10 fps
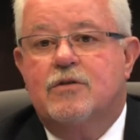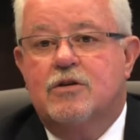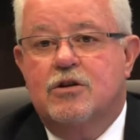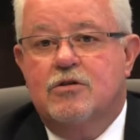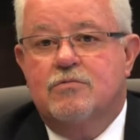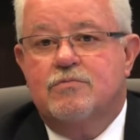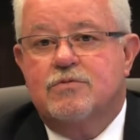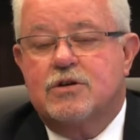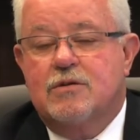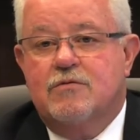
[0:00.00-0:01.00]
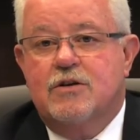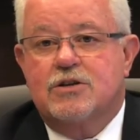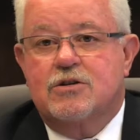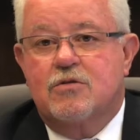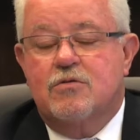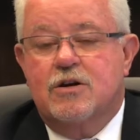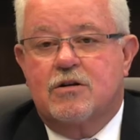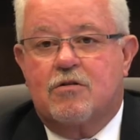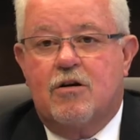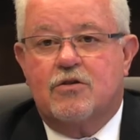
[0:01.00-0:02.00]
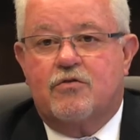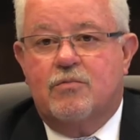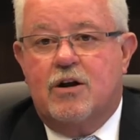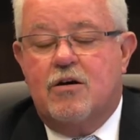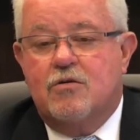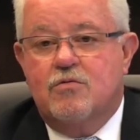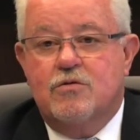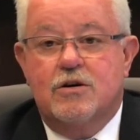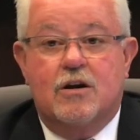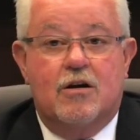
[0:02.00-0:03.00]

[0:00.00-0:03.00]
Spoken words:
the new subdivision going in across from Longwood,